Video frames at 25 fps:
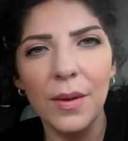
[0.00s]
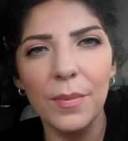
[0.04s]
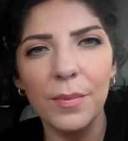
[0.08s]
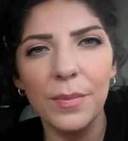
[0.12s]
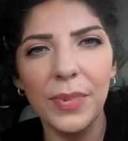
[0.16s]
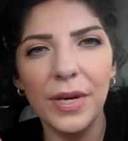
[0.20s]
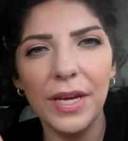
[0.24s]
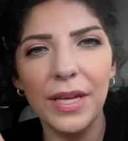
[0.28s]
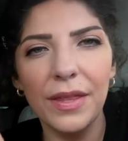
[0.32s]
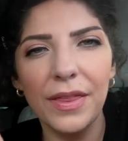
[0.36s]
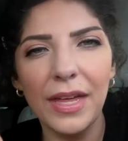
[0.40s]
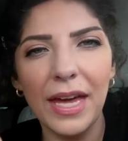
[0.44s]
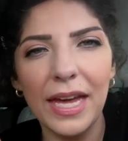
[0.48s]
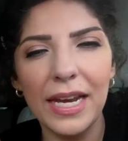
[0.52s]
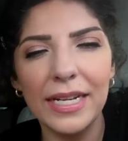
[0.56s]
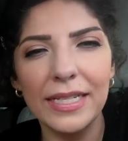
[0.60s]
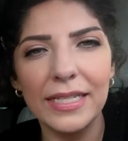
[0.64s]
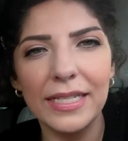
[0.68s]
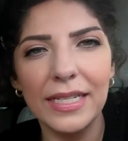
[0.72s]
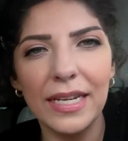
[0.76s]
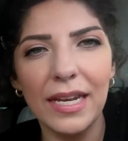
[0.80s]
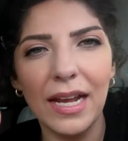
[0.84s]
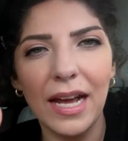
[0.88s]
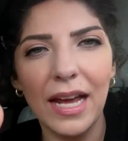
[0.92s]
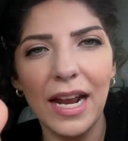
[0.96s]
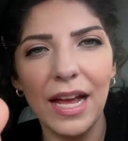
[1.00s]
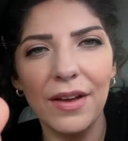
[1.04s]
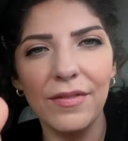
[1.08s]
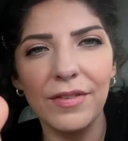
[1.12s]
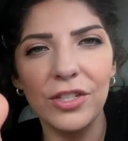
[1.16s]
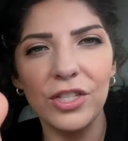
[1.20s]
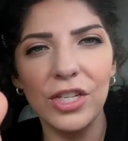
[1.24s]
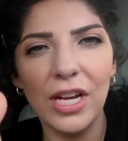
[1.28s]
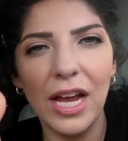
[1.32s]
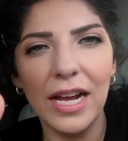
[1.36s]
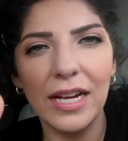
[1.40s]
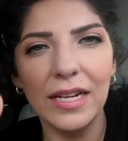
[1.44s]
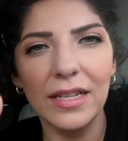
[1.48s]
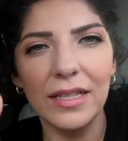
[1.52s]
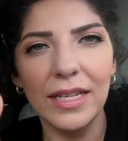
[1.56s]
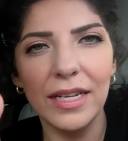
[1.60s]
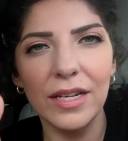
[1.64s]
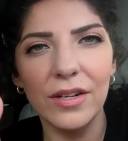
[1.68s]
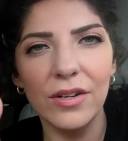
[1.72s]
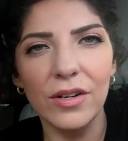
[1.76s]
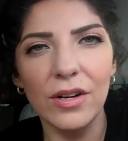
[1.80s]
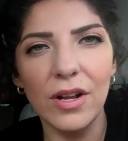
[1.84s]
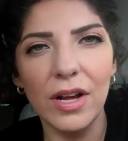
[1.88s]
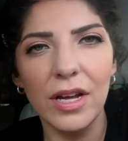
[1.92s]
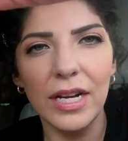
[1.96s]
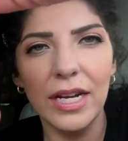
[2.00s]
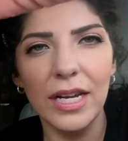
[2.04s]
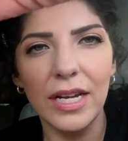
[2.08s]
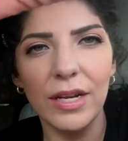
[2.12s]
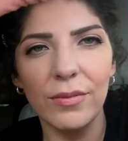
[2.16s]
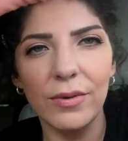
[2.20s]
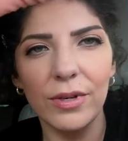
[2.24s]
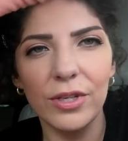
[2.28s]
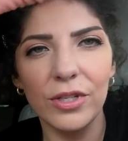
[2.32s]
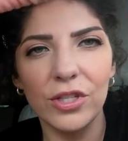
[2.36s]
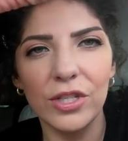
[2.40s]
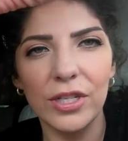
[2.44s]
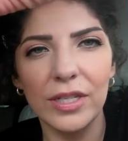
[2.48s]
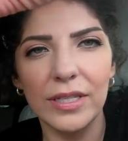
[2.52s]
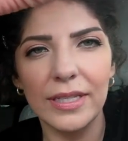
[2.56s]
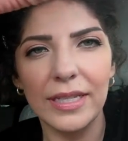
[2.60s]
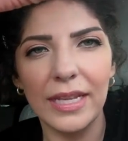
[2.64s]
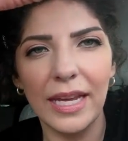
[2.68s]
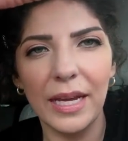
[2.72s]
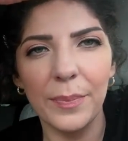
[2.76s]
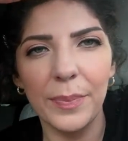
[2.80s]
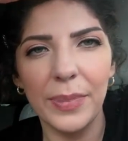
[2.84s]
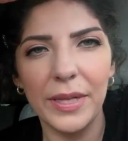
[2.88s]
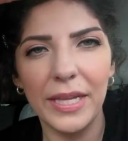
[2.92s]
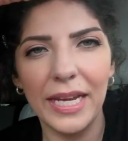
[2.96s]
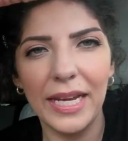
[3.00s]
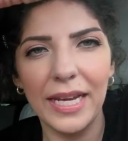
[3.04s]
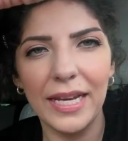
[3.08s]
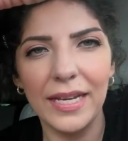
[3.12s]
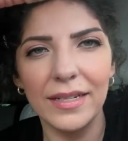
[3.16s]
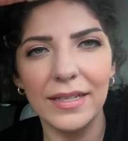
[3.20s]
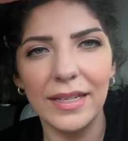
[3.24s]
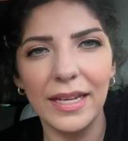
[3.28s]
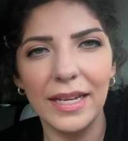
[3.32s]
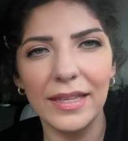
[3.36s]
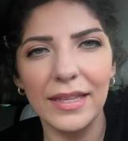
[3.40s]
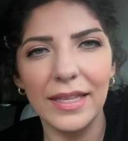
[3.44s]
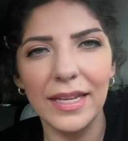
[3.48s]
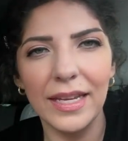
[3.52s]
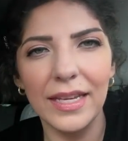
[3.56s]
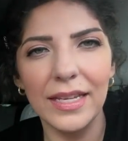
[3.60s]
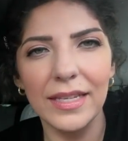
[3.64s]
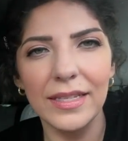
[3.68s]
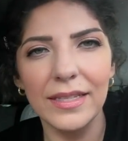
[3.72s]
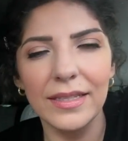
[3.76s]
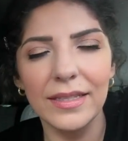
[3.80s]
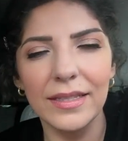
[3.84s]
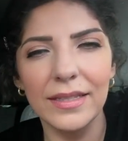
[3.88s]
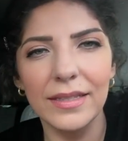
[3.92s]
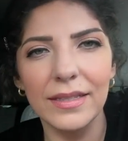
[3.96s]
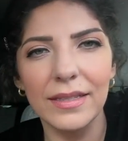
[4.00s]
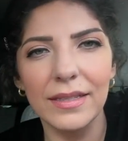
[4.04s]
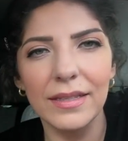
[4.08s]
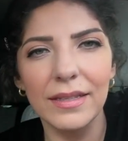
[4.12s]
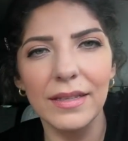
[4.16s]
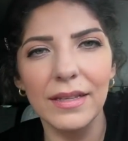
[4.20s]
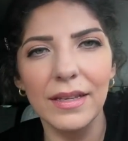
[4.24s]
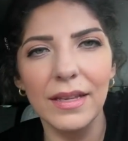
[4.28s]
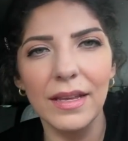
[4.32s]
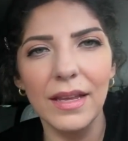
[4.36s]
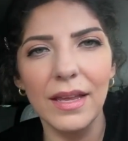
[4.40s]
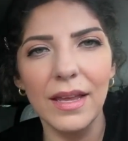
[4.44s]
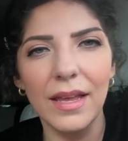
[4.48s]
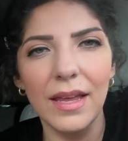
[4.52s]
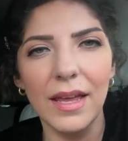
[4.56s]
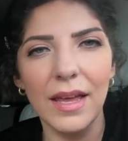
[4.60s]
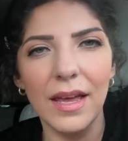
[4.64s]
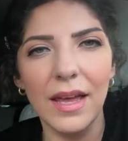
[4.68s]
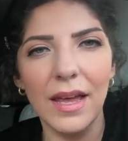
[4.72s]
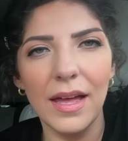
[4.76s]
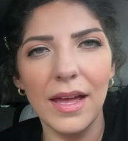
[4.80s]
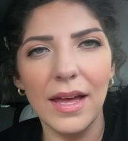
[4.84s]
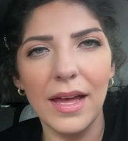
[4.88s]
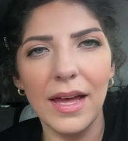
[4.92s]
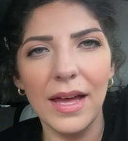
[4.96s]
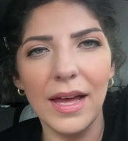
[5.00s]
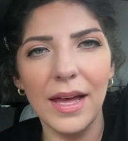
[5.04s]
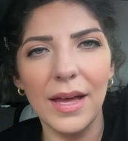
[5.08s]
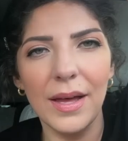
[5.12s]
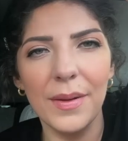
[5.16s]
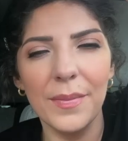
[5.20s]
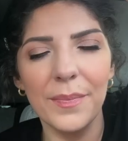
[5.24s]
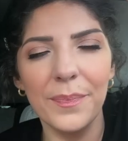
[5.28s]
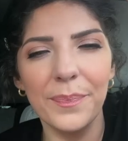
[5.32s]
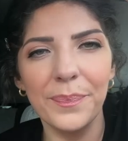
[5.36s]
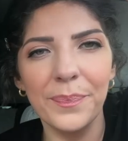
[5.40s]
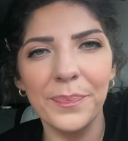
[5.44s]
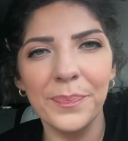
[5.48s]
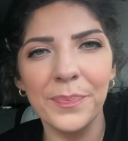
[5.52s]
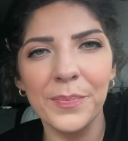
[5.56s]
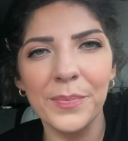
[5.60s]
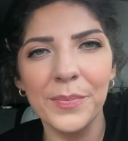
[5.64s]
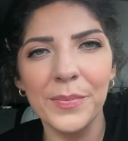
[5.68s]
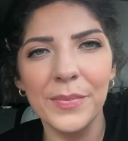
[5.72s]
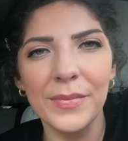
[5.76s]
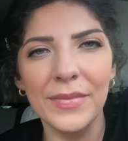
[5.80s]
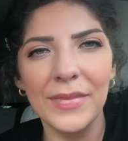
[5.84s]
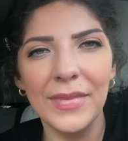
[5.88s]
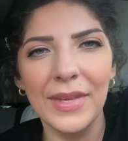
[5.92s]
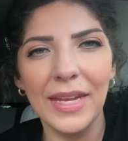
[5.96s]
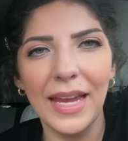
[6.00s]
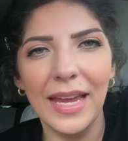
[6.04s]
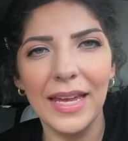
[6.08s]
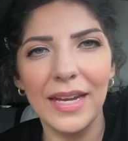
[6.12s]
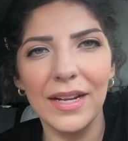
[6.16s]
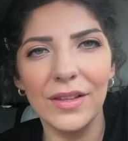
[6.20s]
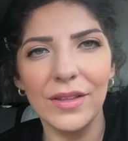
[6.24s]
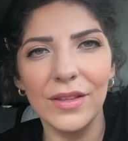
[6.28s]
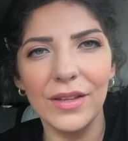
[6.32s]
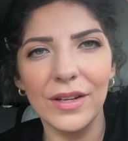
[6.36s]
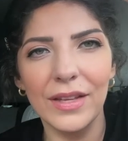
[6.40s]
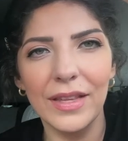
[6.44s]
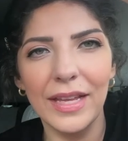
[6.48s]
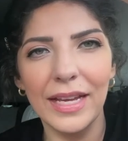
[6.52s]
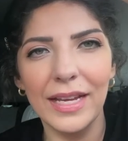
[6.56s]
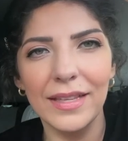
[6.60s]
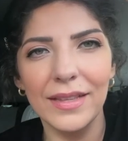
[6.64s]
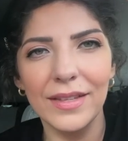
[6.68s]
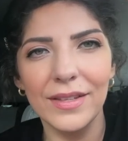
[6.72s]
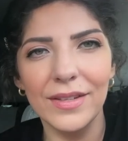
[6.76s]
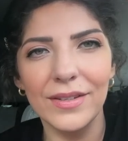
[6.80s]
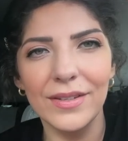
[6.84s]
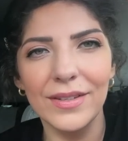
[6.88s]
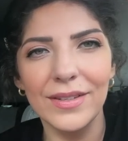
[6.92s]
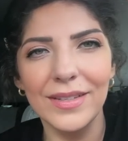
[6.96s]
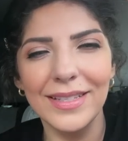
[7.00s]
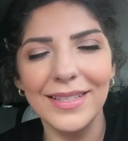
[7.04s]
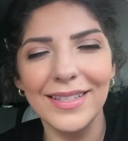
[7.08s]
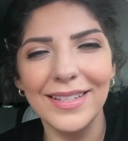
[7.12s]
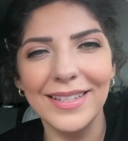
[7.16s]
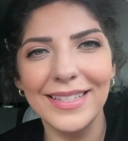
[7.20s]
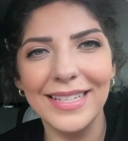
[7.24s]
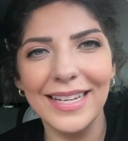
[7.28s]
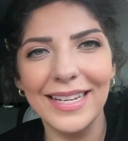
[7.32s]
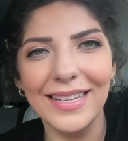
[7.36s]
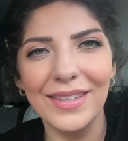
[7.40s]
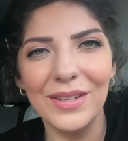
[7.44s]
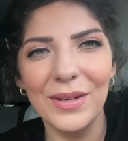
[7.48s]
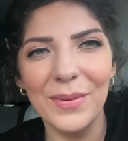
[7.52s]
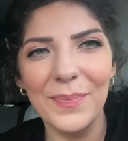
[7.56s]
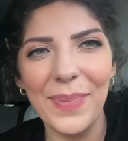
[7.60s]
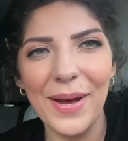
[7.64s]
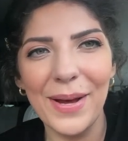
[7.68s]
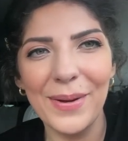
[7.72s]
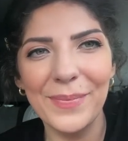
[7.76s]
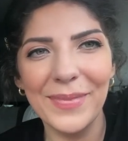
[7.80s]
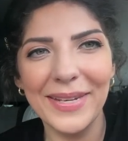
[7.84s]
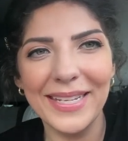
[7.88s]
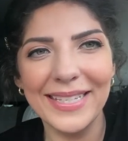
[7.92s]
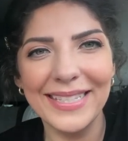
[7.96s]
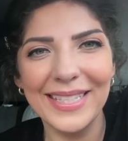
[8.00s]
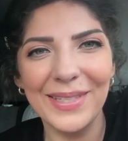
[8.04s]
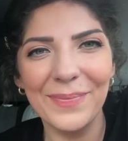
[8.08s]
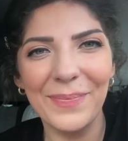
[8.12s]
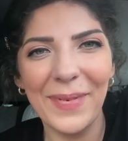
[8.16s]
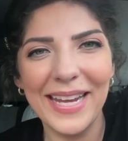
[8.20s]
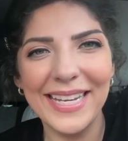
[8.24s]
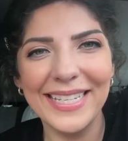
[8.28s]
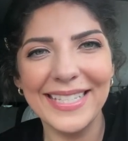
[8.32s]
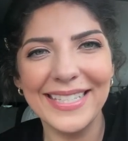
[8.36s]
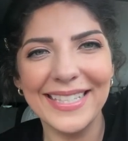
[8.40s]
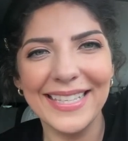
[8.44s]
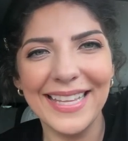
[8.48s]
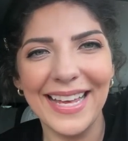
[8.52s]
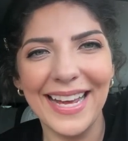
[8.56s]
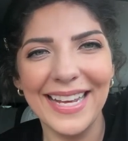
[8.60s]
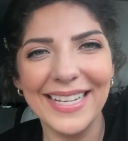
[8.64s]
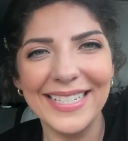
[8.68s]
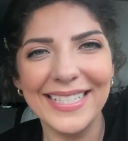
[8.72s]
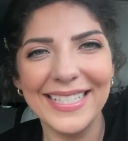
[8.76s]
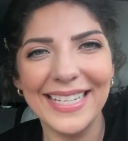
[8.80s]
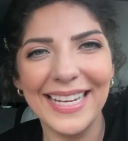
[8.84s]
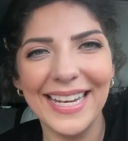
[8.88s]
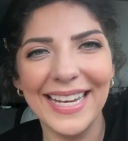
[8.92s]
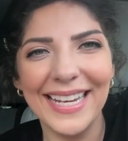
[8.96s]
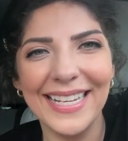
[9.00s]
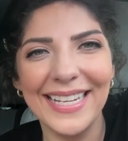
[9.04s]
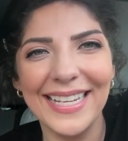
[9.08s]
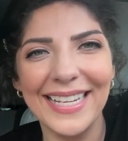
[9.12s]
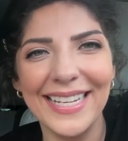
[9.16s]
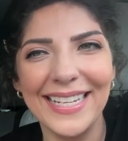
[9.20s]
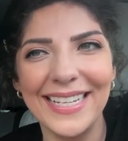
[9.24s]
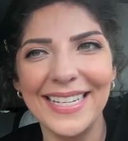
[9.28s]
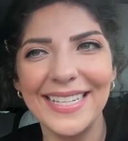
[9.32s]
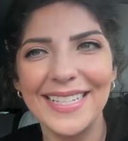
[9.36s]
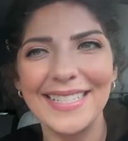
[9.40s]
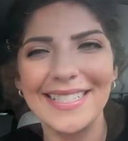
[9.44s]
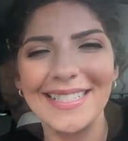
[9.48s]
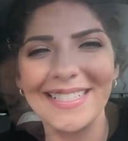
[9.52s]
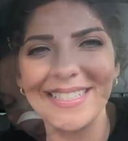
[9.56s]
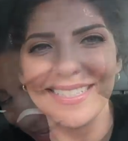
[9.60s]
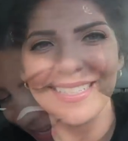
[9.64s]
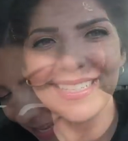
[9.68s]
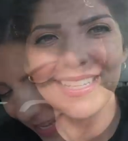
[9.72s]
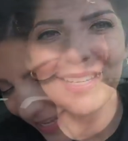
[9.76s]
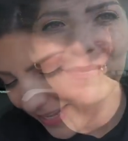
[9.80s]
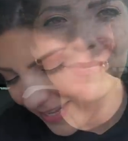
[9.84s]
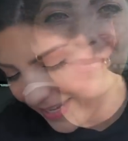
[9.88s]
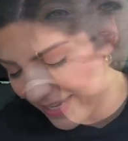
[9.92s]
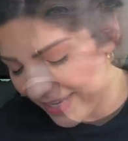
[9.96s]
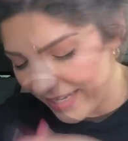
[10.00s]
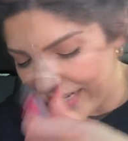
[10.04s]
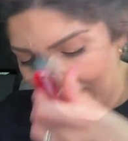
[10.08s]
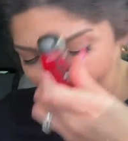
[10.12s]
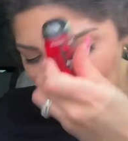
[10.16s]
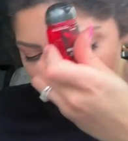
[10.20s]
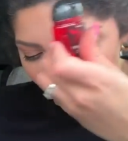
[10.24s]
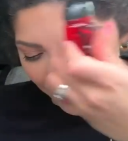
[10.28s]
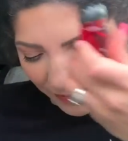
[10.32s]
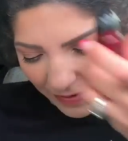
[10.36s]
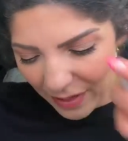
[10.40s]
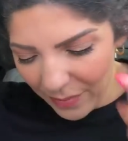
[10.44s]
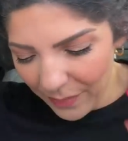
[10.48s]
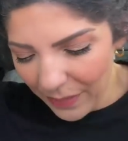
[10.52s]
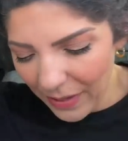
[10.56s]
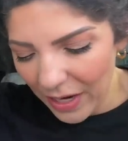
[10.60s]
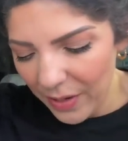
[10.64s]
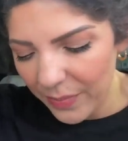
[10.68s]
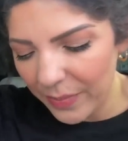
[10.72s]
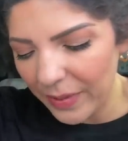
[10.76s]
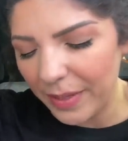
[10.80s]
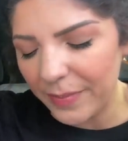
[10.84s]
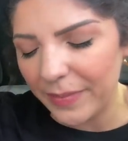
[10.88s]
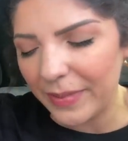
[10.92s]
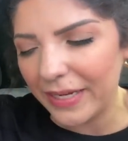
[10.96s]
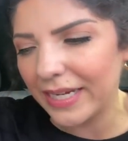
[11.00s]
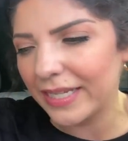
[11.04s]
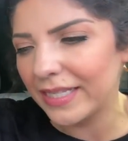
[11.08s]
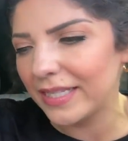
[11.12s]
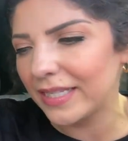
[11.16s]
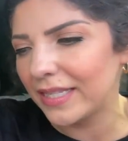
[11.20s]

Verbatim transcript: but that it did not have a jack-o'-lantern on it. It was just like plain like this, um, and it looked like a little, looks like a little pumpkin spice latte. Another Vampire Blood, because